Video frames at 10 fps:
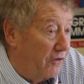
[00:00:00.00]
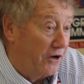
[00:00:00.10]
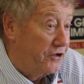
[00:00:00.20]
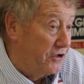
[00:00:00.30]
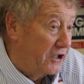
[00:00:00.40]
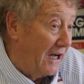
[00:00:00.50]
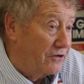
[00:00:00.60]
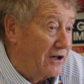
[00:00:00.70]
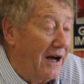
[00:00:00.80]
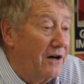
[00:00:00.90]
For instance,
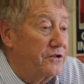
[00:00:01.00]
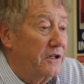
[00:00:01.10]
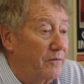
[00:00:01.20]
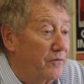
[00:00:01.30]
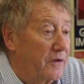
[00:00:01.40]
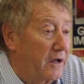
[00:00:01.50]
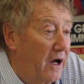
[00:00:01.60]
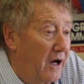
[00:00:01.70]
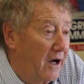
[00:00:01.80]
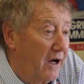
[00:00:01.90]
council housing.
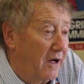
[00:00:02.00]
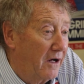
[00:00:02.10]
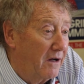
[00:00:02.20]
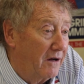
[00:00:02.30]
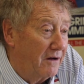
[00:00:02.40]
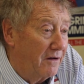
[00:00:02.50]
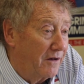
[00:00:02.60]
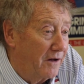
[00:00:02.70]
I